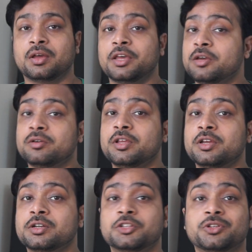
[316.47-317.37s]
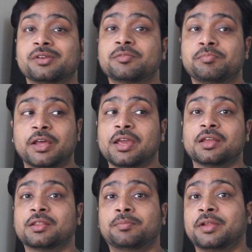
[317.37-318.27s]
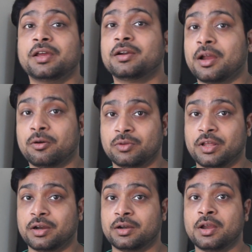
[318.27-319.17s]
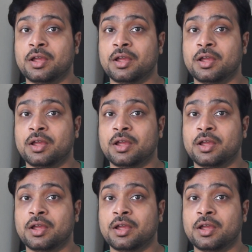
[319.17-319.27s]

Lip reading: He could hear the children playing in the playground there.